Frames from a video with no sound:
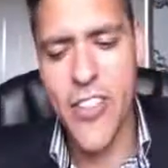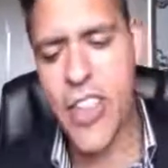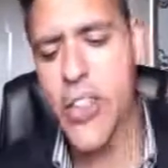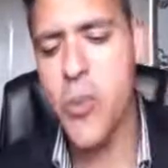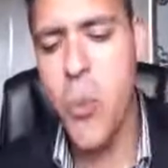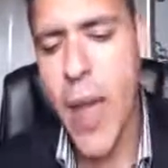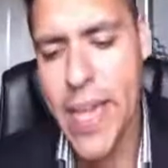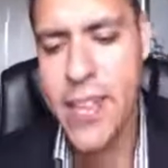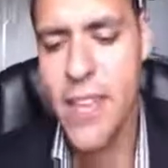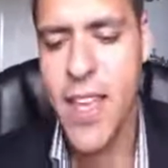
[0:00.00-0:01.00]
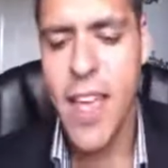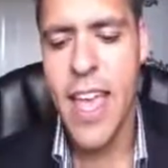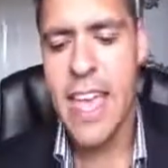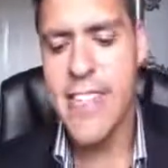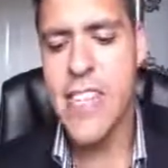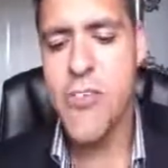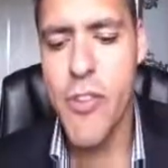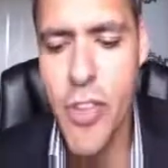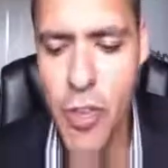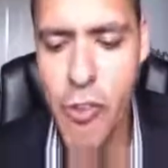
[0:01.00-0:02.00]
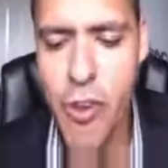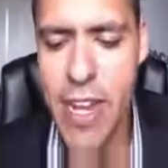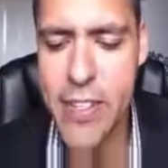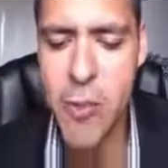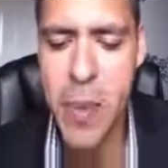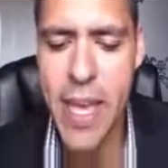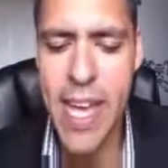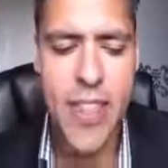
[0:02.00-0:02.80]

And then you wait, it's in review for a little bit,